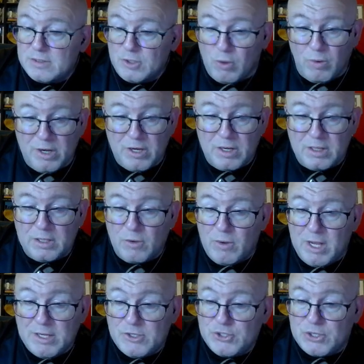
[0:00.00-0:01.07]
go
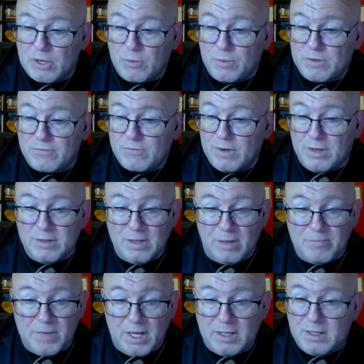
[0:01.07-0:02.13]
ahead and share it with a friend.
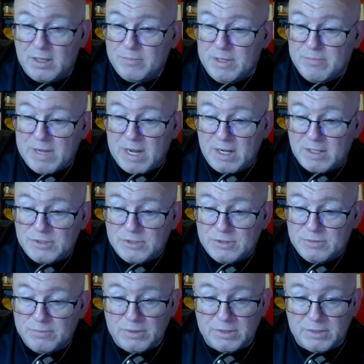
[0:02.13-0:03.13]
I'm not going to be mad at you.